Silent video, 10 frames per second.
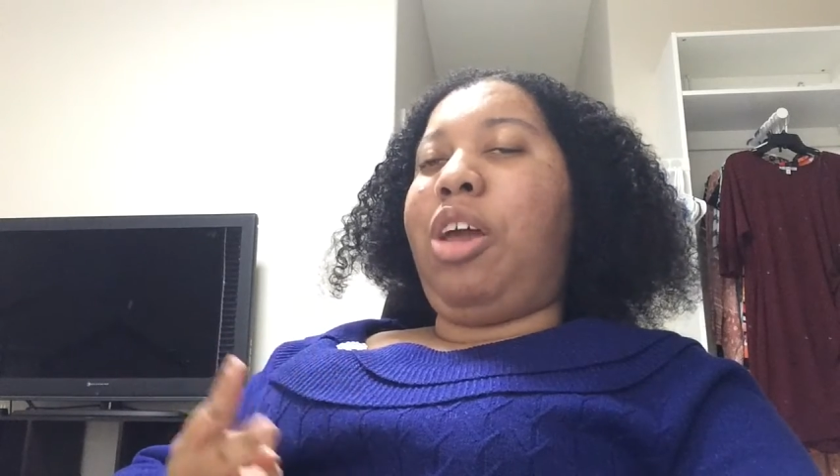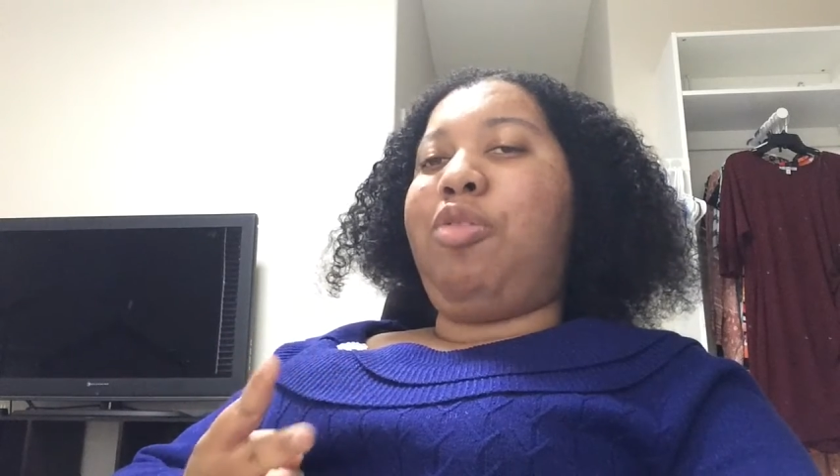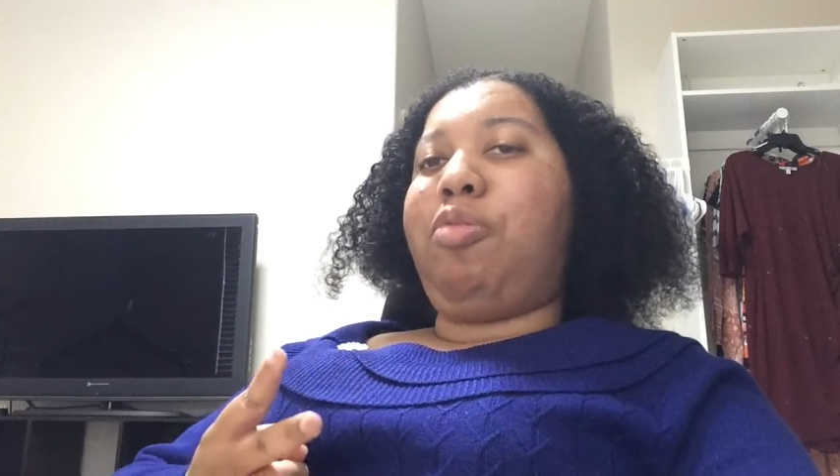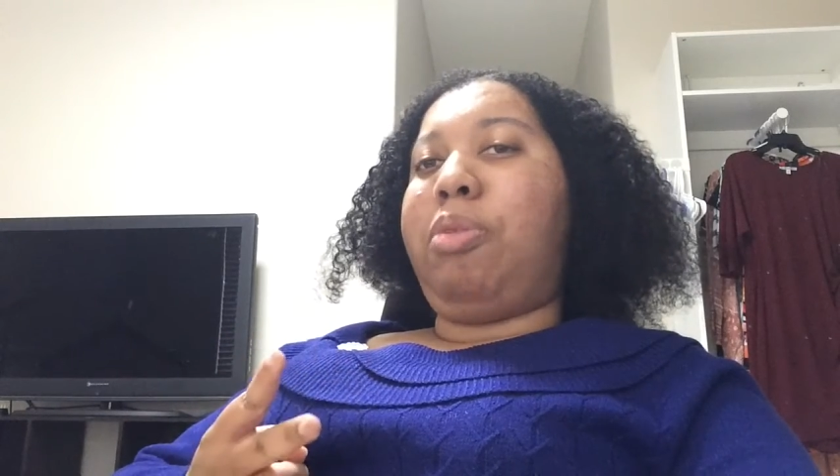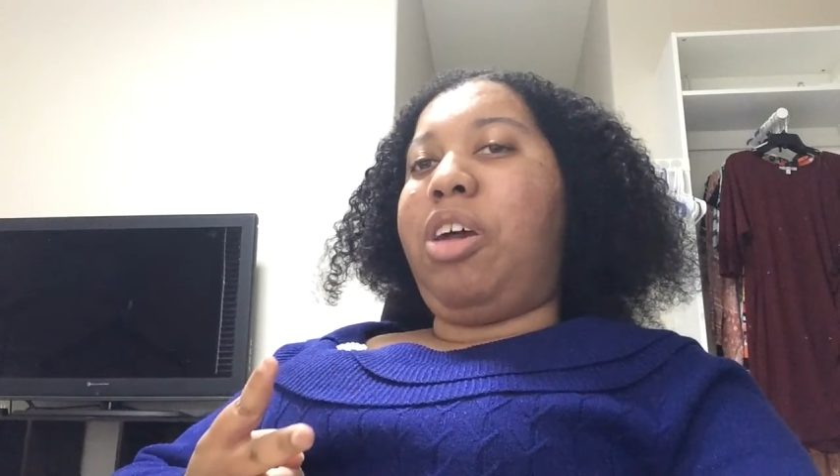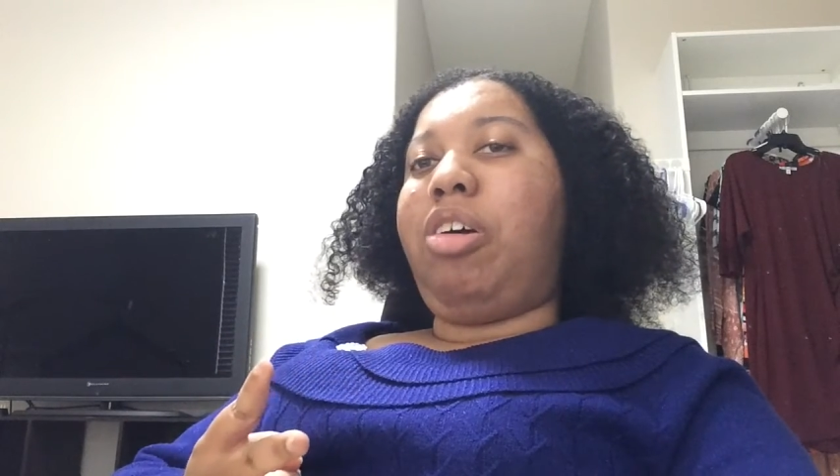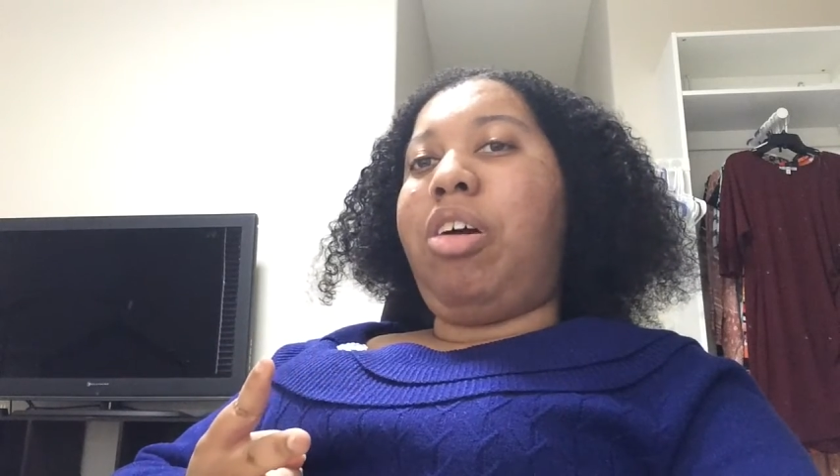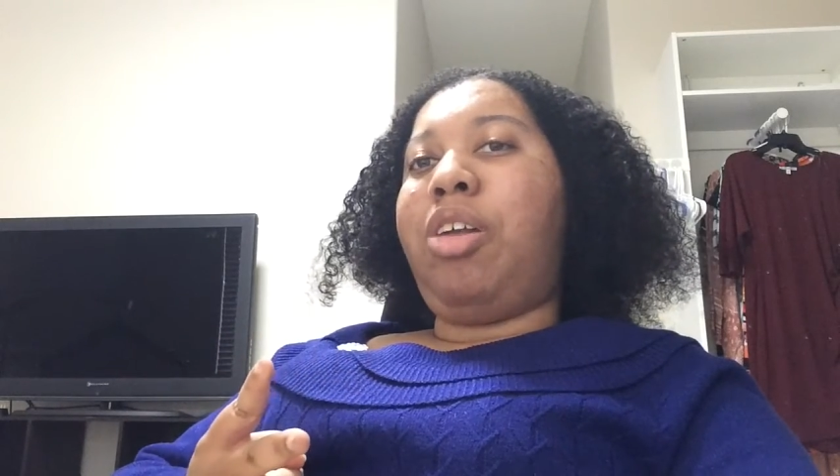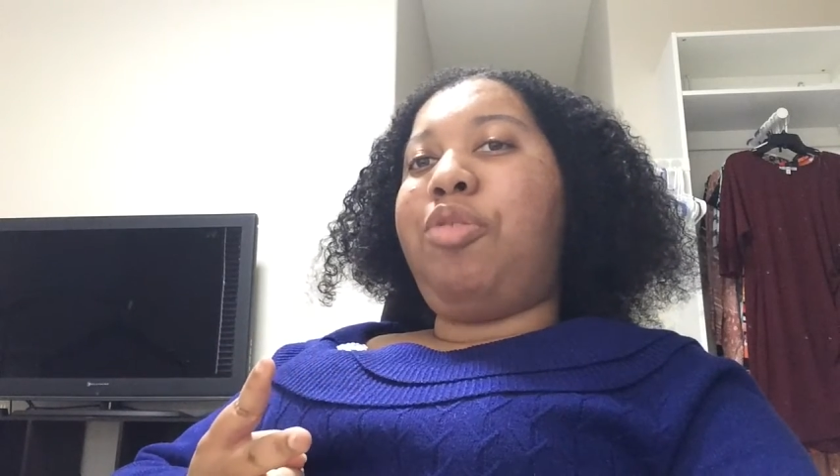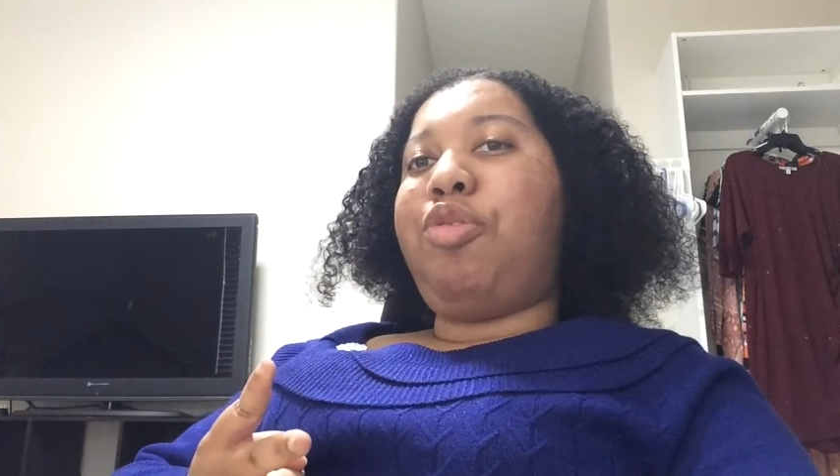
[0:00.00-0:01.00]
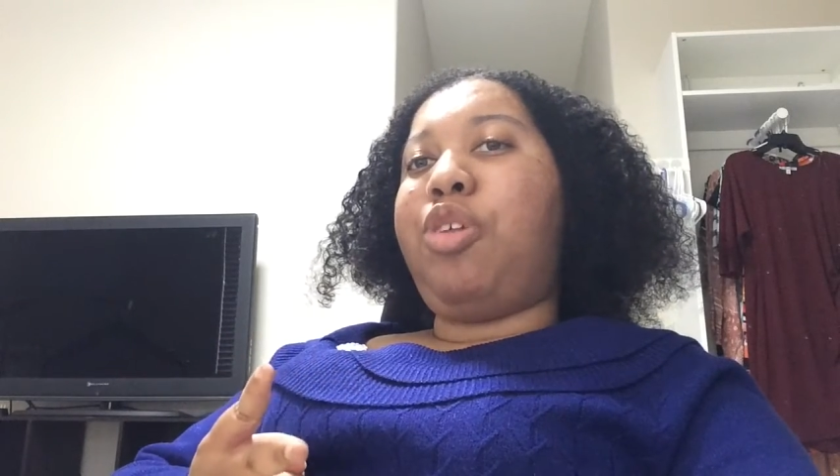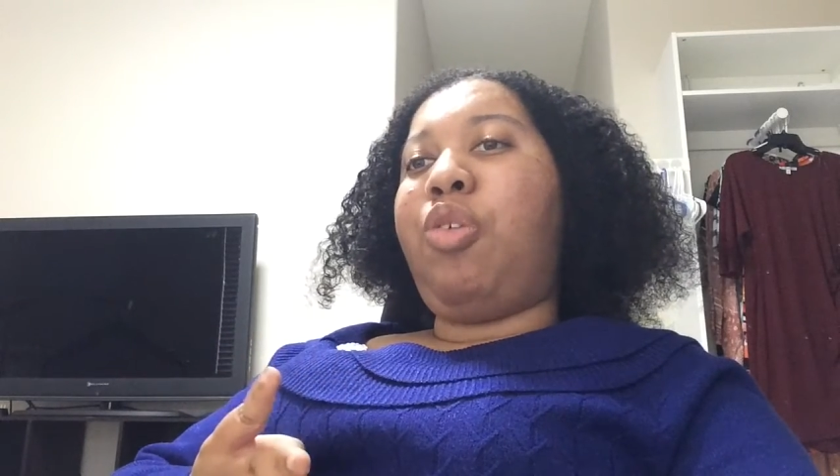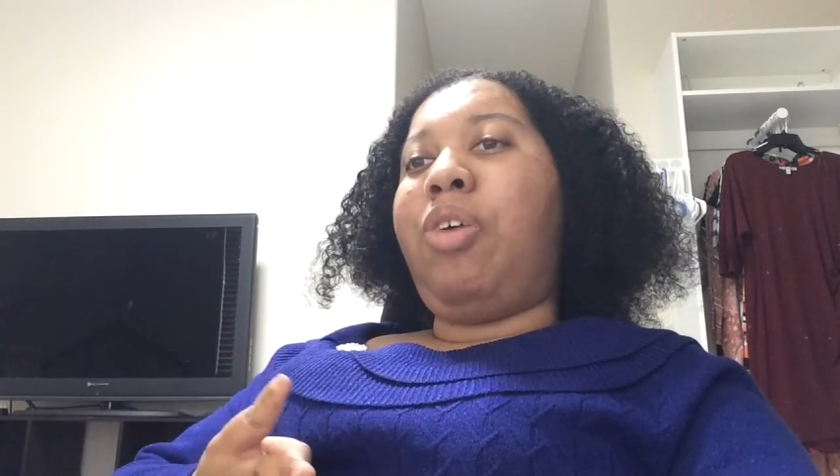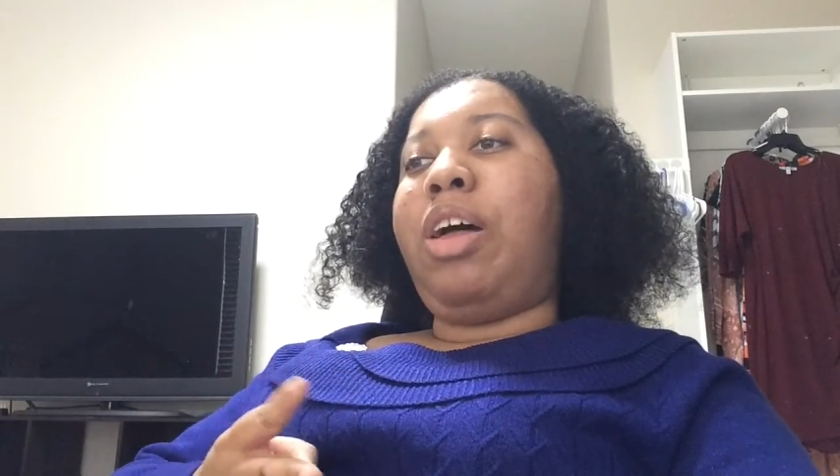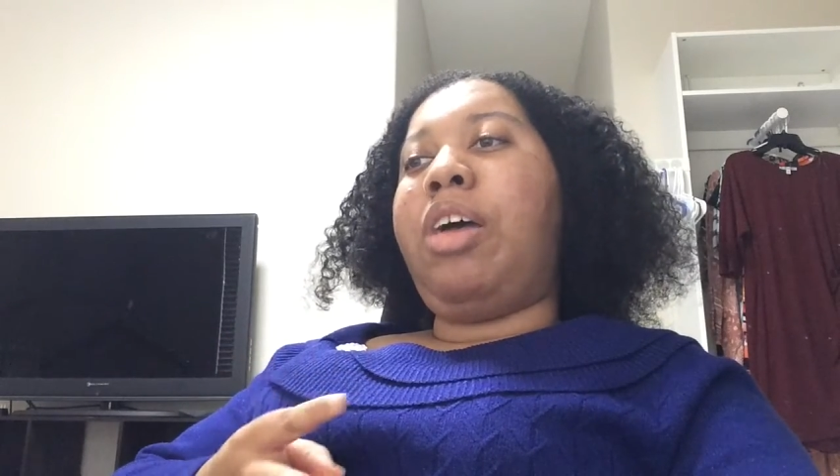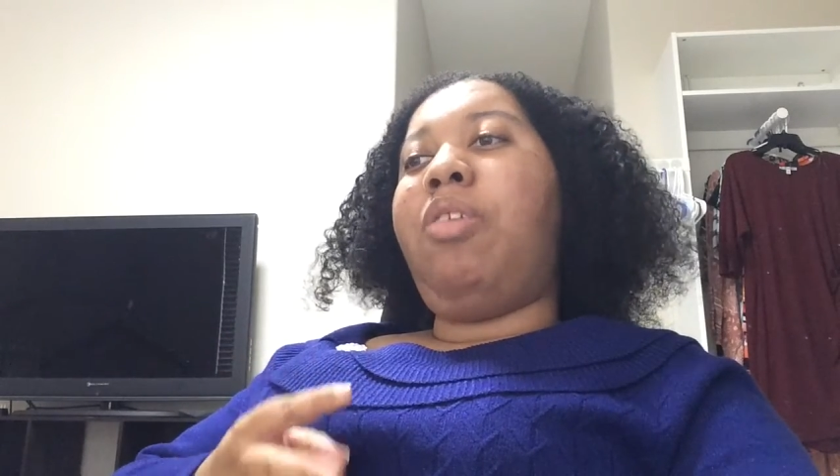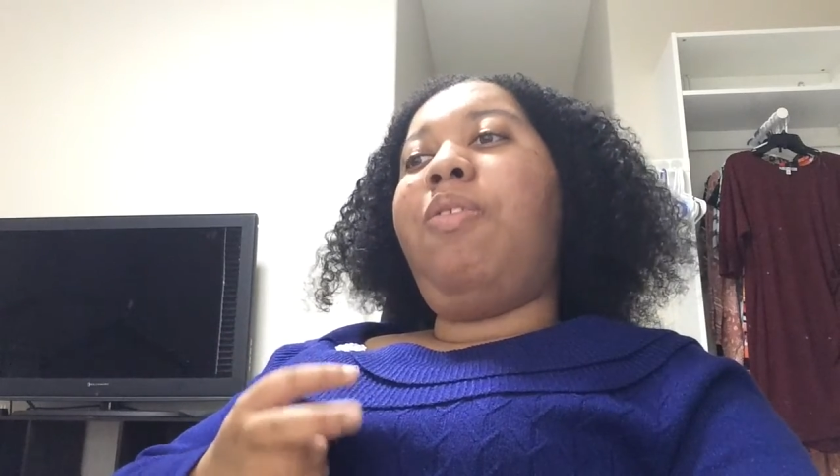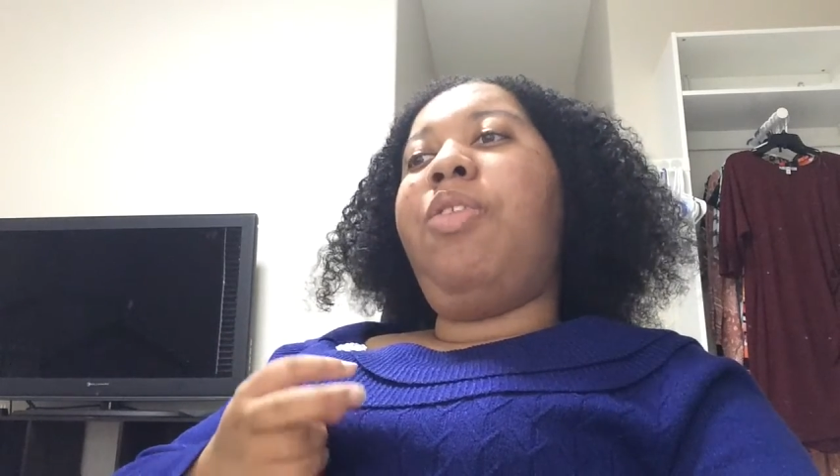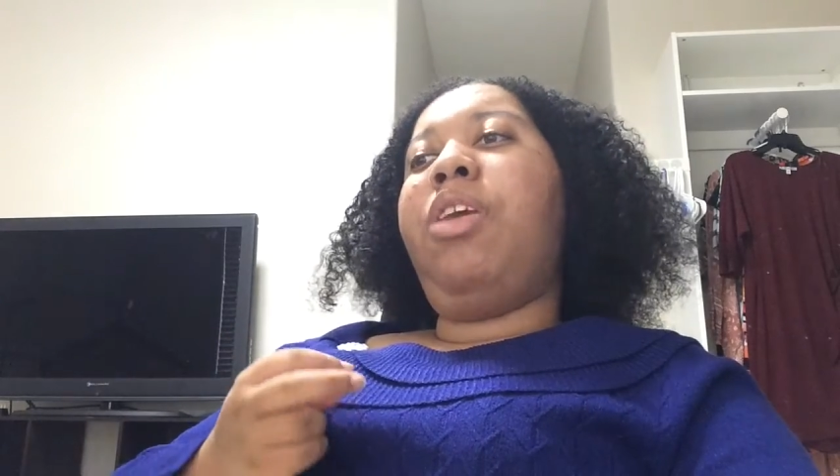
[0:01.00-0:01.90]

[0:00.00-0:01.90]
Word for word: have been gone for a while.